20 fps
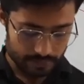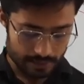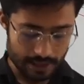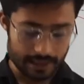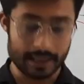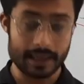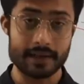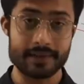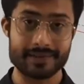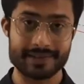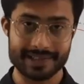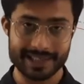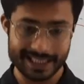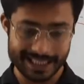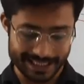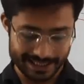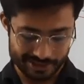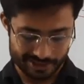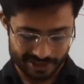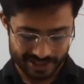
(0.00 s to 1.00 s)
that are
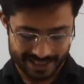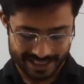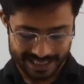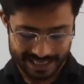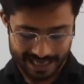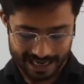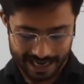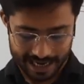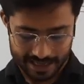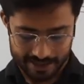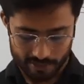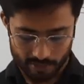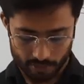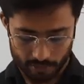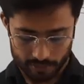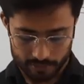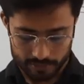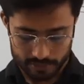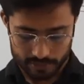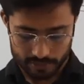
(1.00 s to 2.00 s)
CNG, and
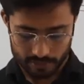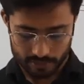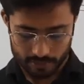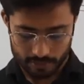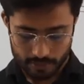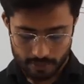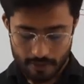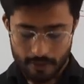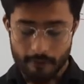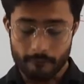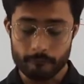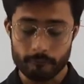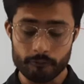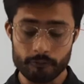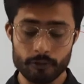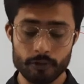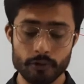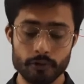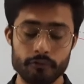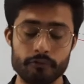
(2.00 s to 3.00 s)
also
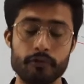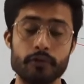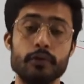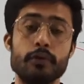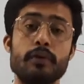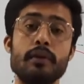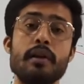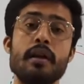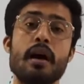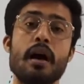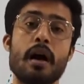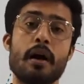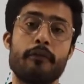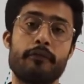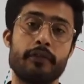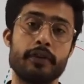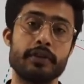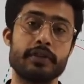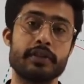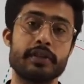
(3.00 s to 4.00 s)
fuel
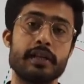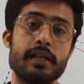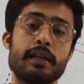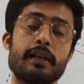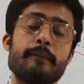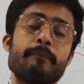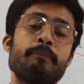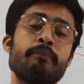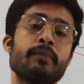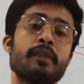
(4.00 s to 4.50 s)
efficient.